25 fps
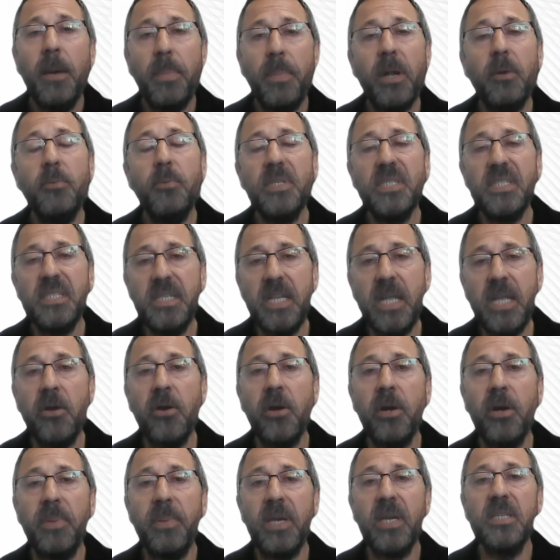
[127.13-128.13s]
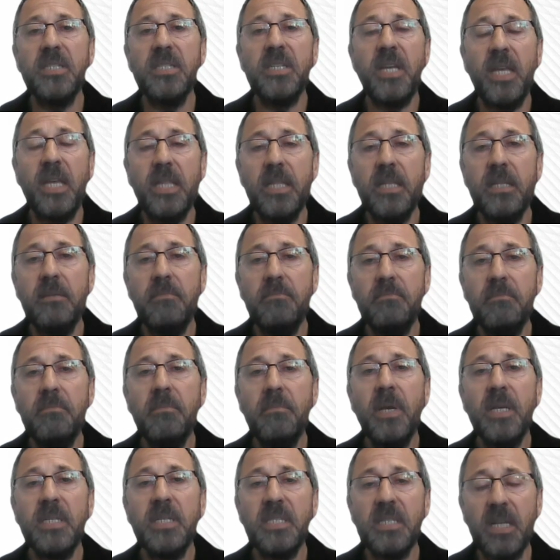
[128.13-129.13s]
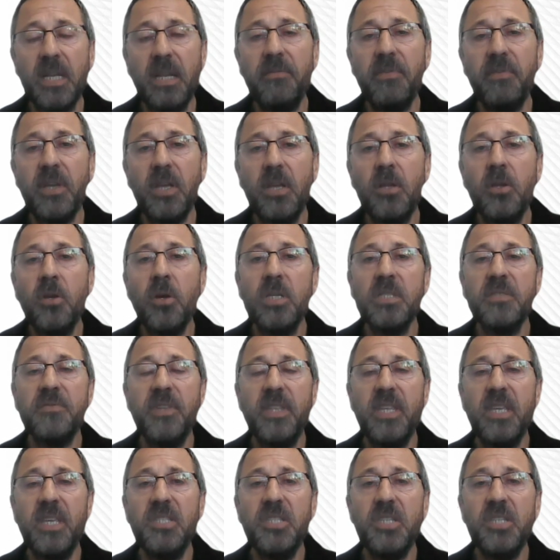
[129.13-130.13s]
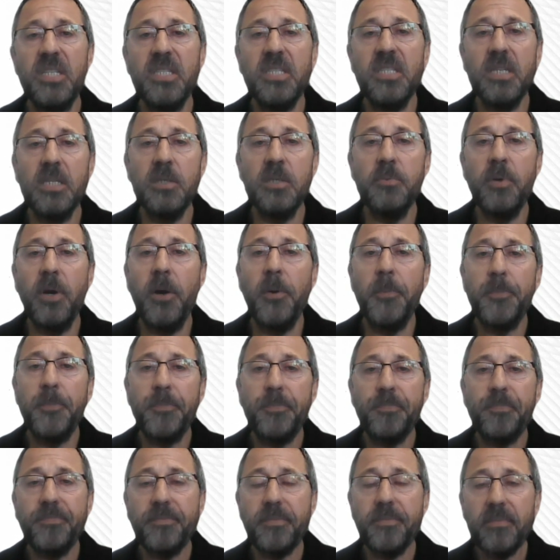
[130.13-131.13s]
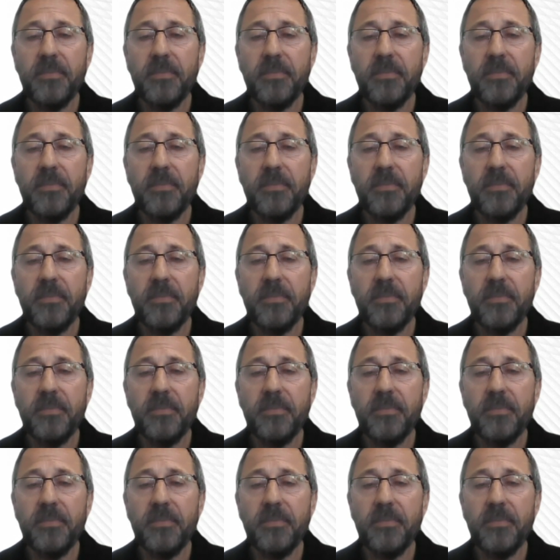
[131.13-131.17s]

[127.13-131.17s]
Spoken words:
but it was dearer because you had a significant cost for the injection as well.